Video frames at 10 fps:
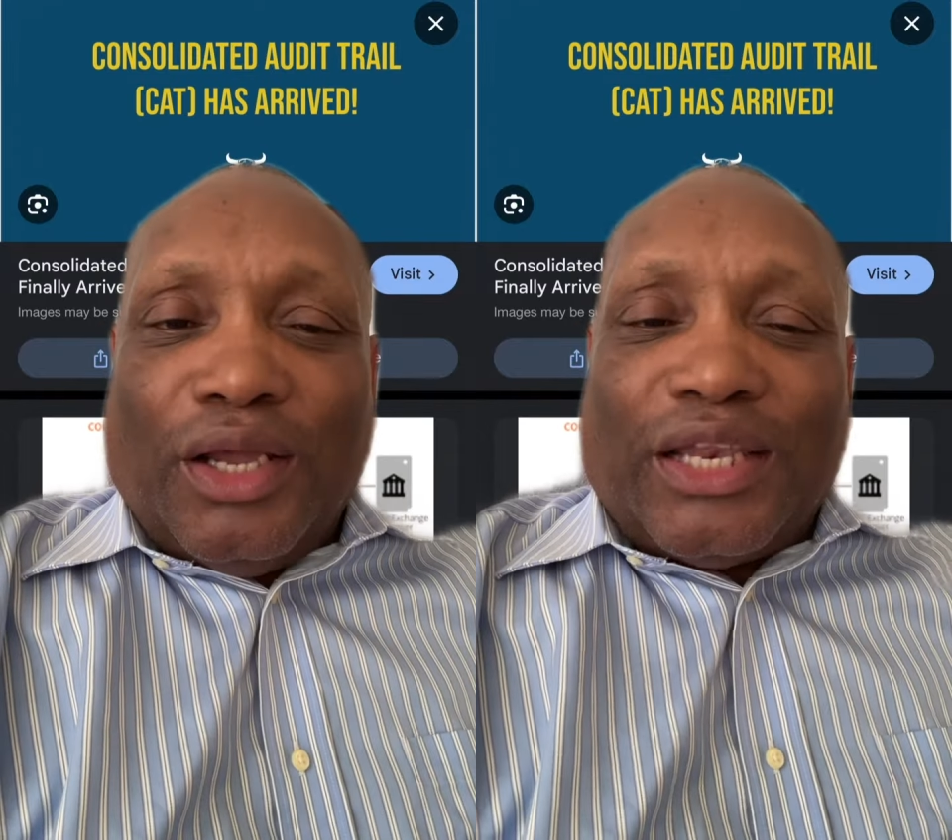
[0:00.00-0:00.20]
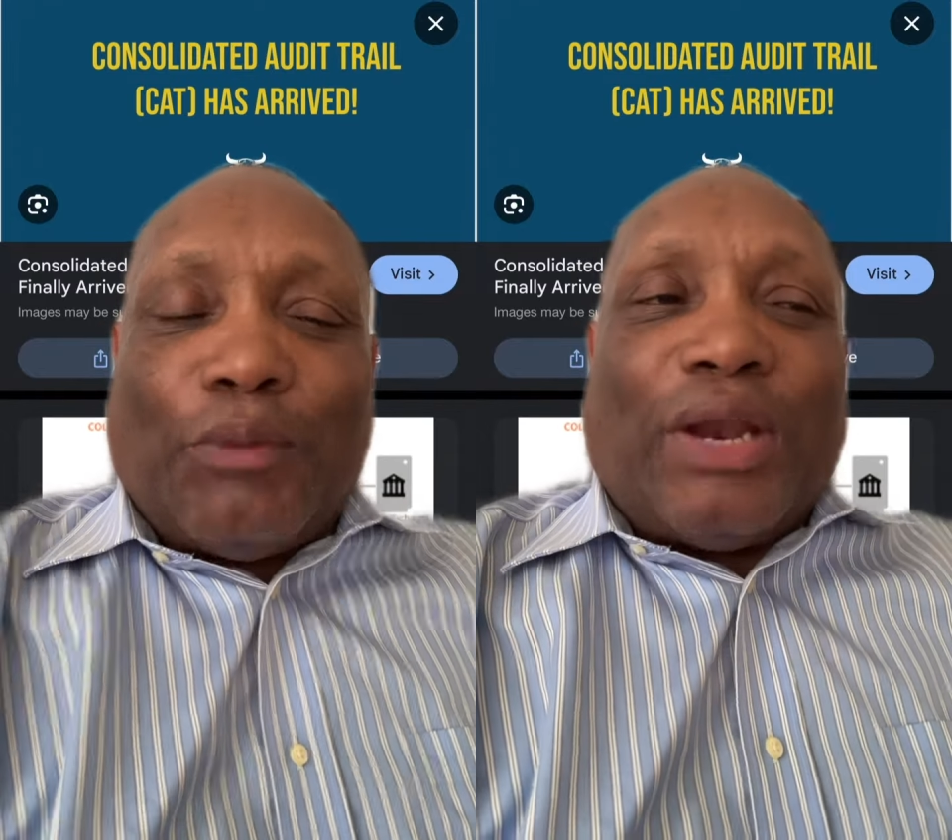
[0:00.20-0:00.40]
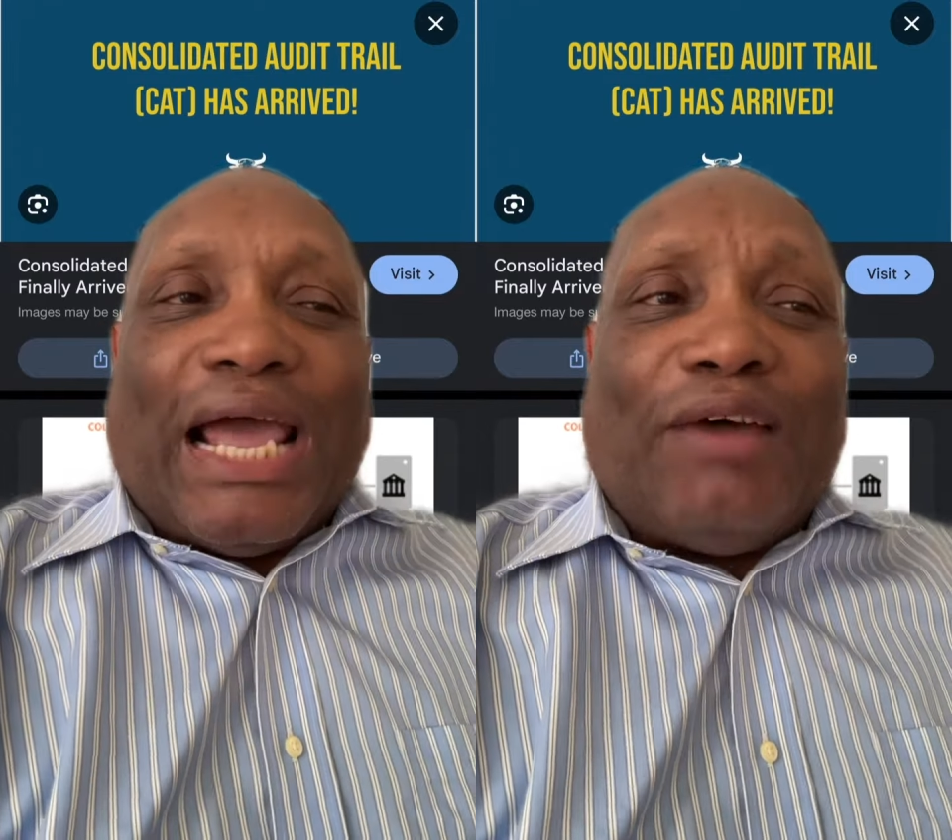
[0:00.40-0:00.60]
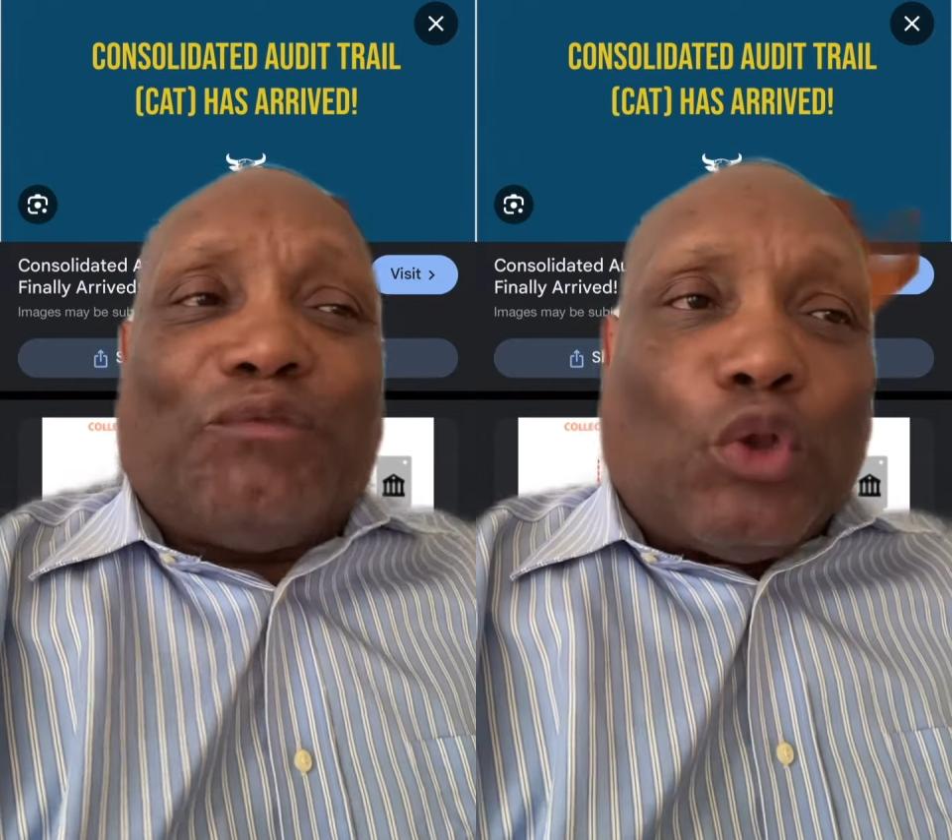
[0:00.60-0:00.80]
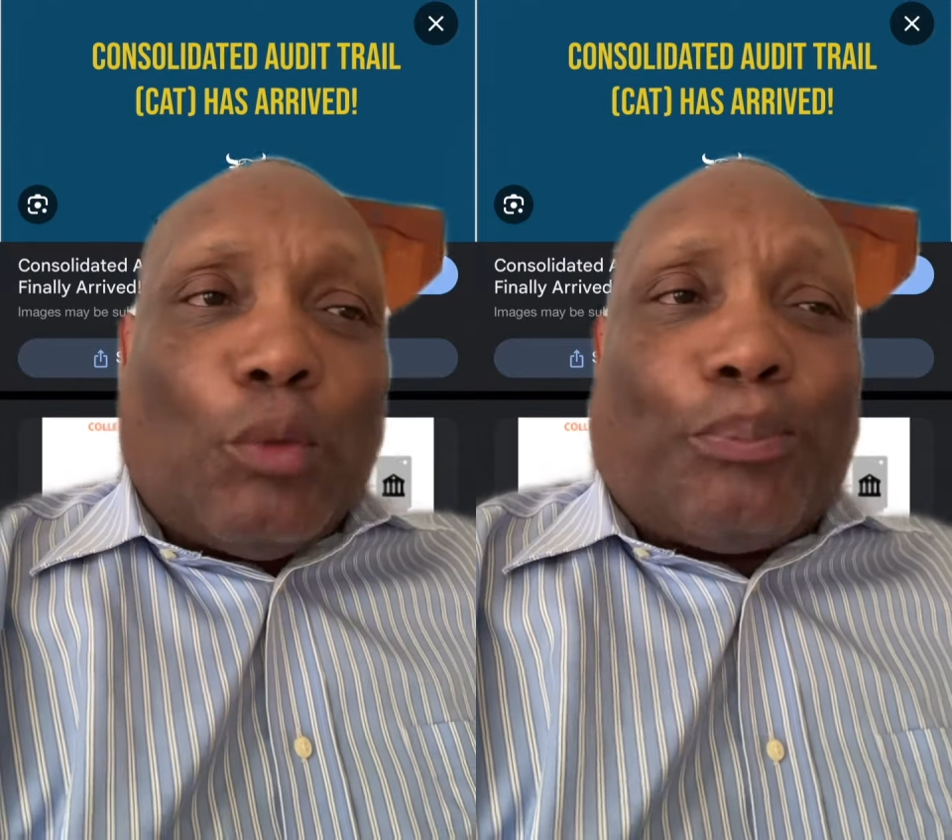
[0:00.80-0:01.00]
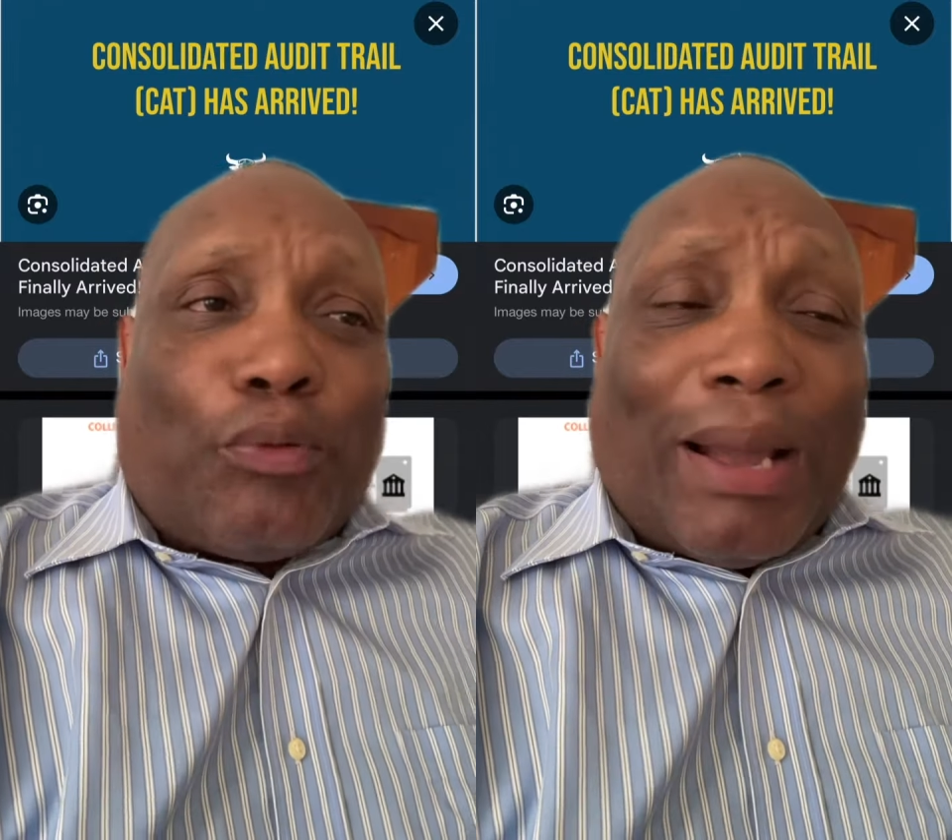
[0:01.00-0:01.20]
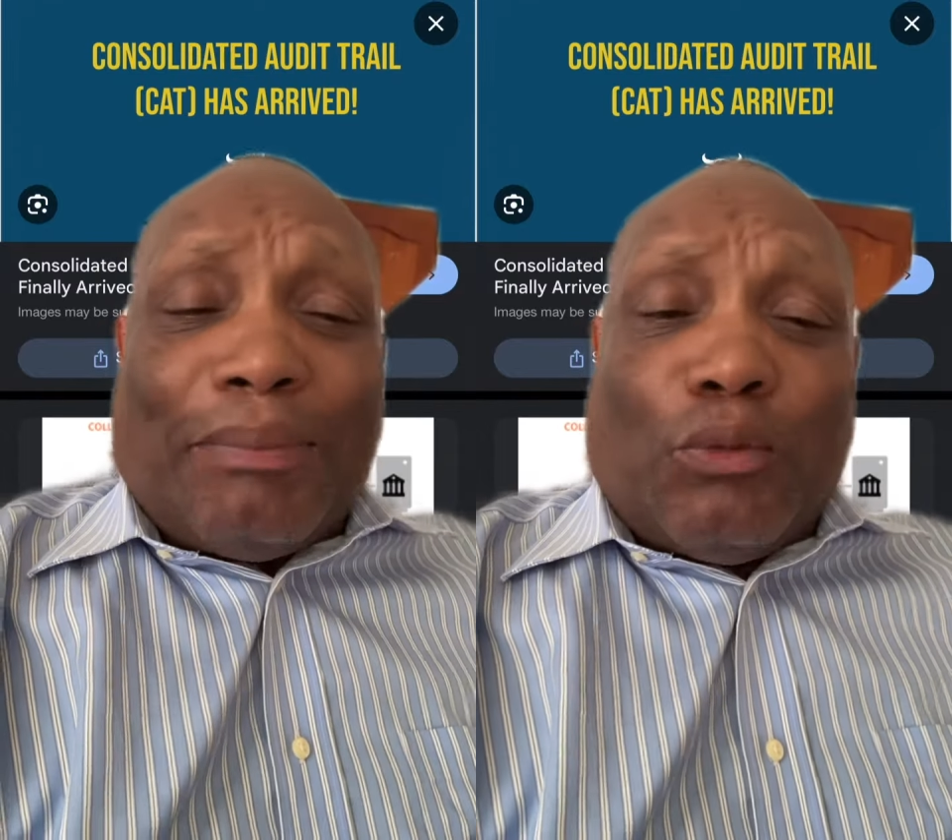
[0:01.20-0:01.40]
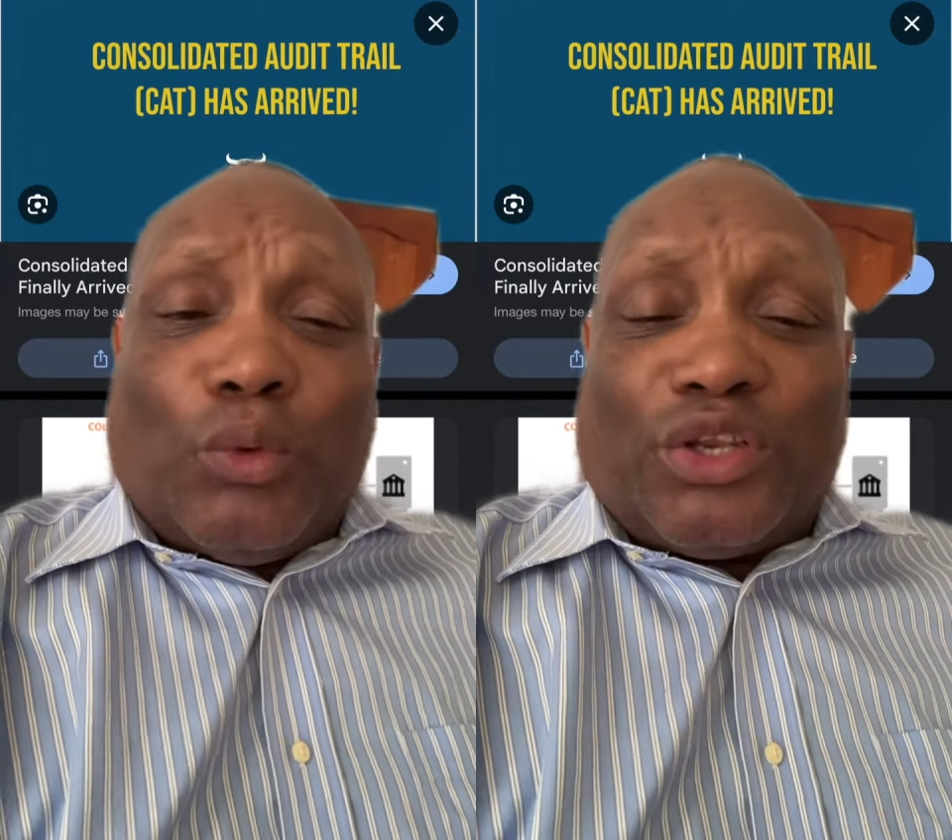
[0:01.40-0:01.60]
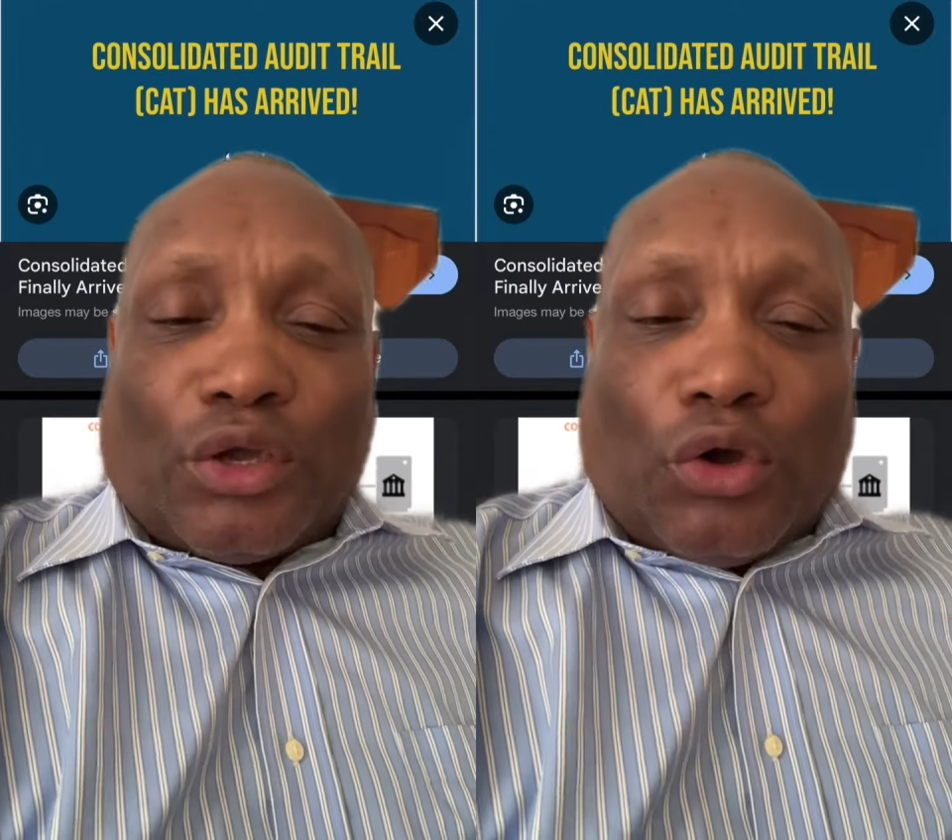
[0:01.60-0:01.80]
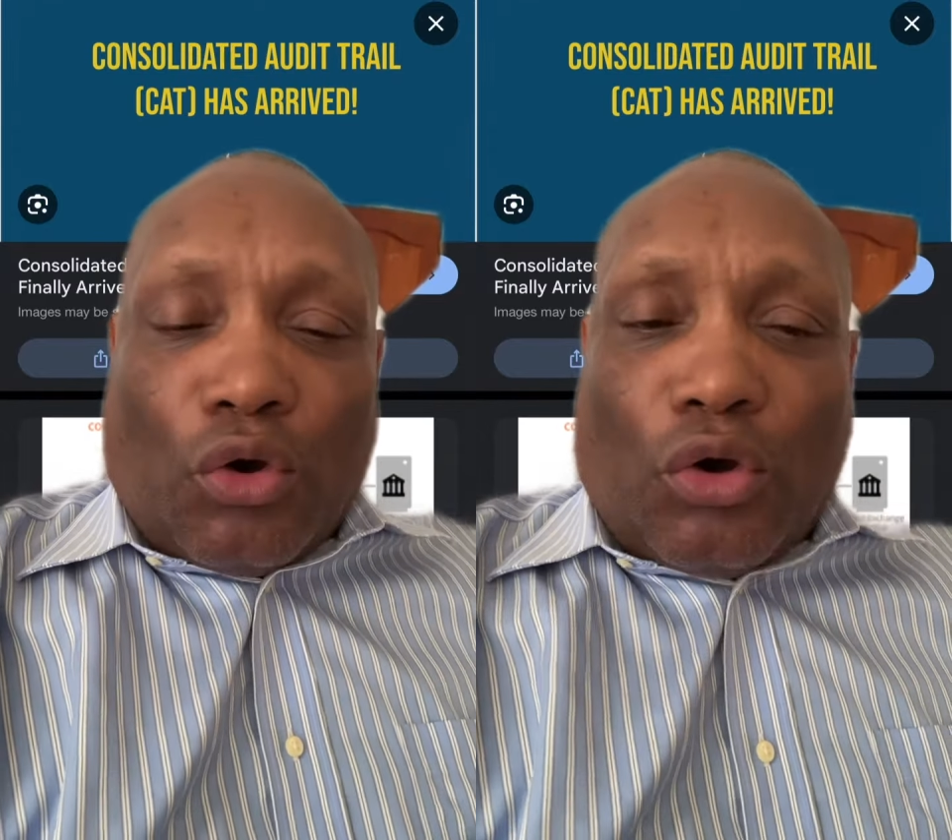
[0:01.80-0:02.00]
they would have no problem with the
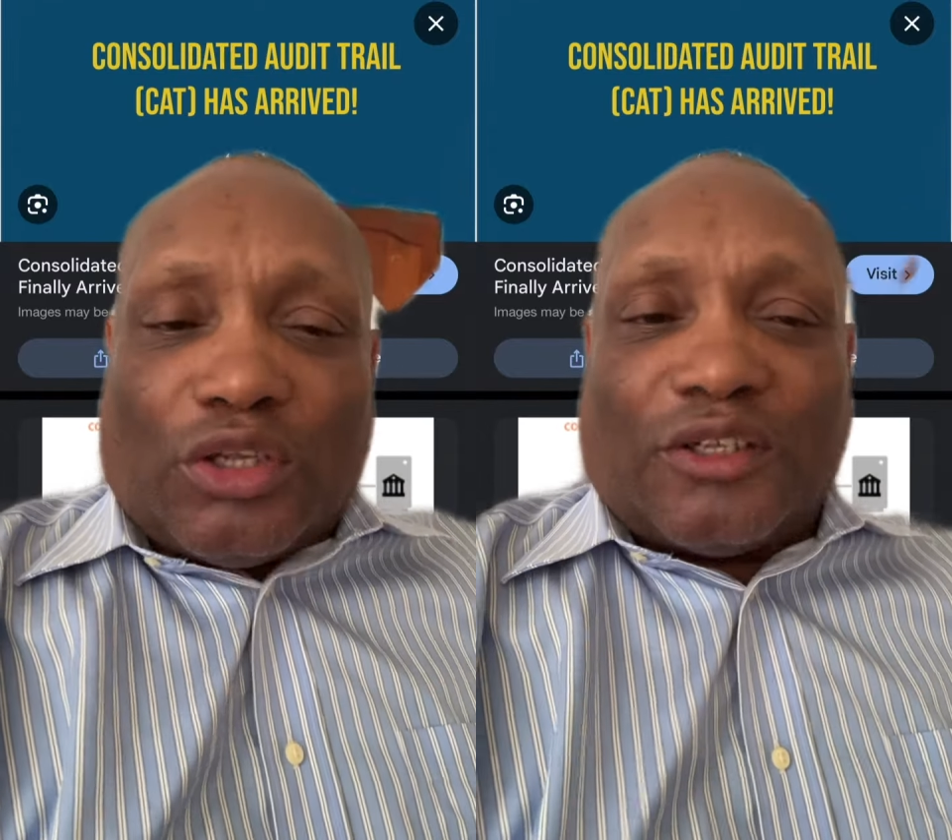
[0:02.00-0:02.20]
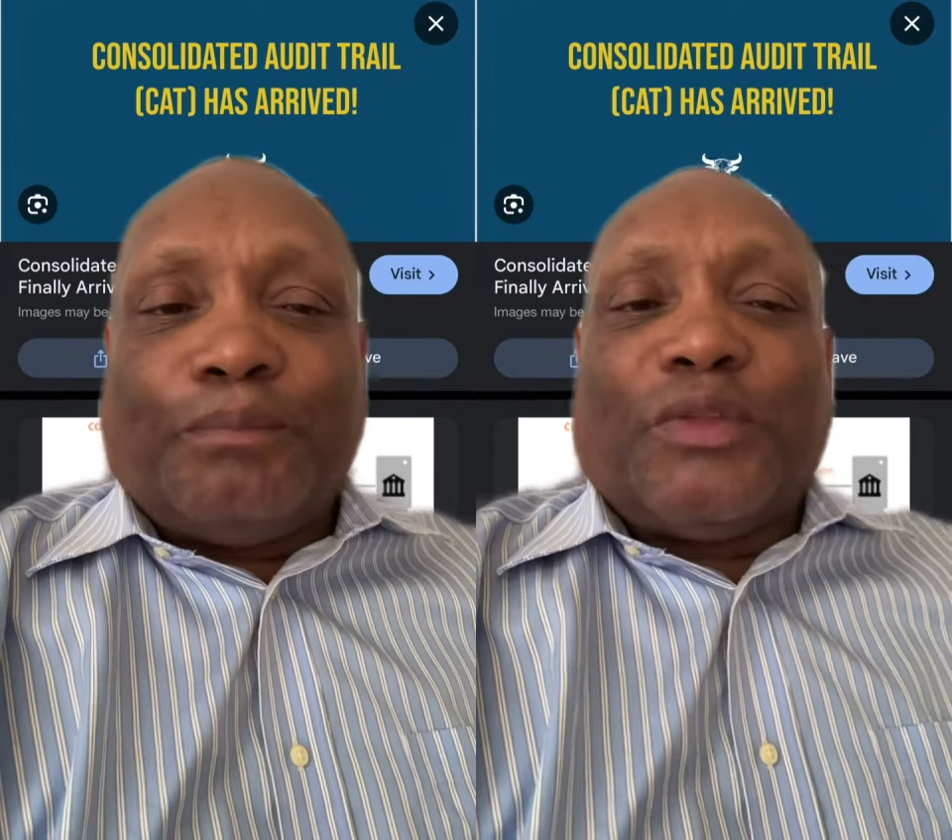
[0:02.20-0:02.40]
cost.